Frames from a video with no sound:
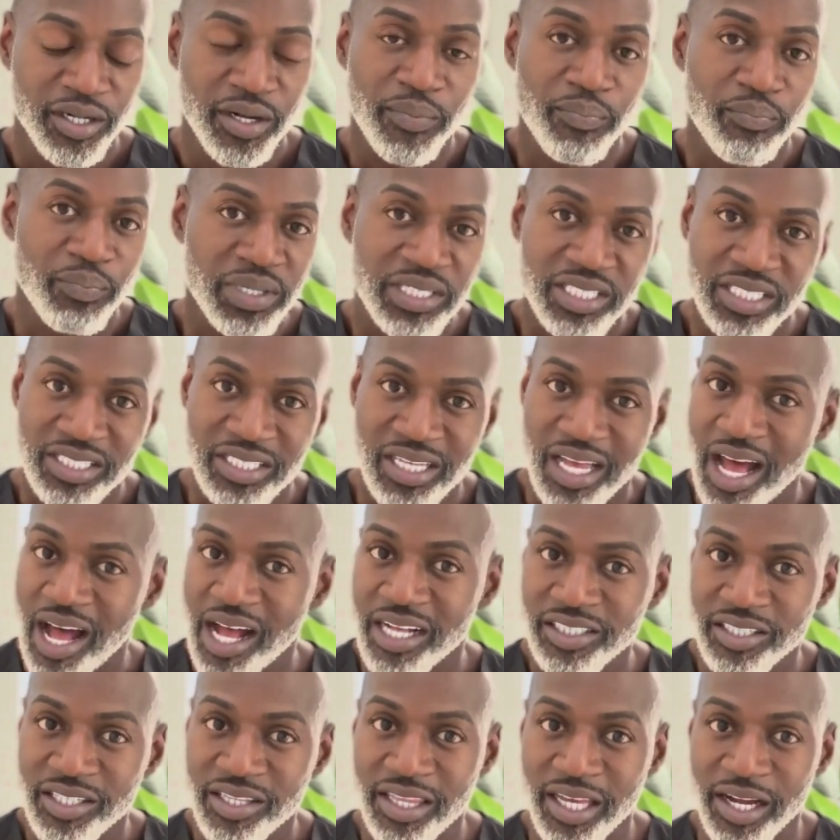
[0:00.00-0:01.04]

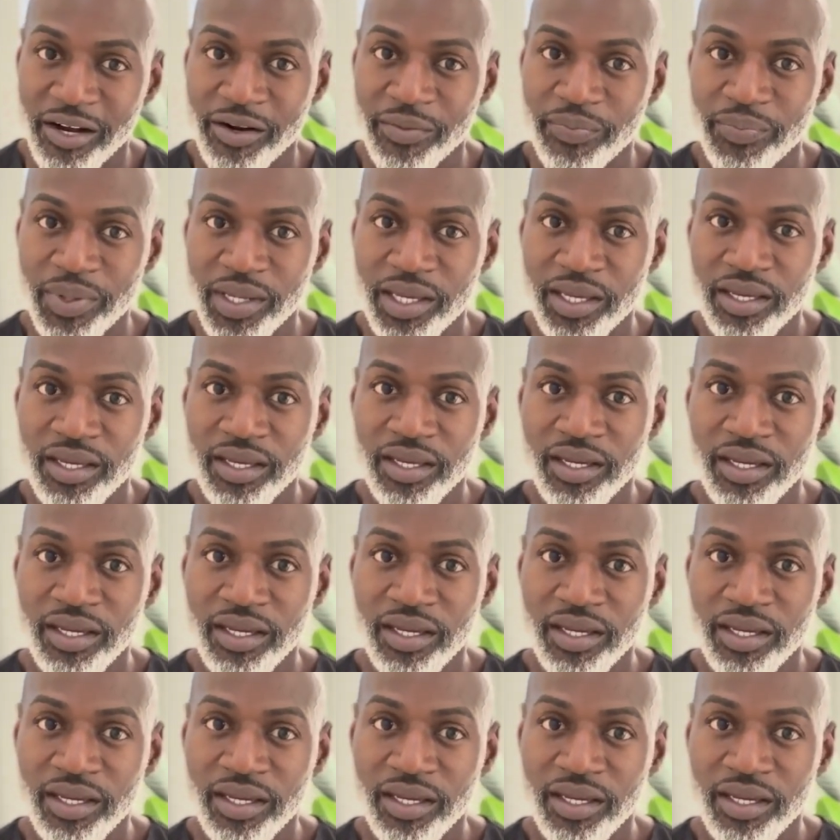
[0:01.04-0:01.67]
massage therapy,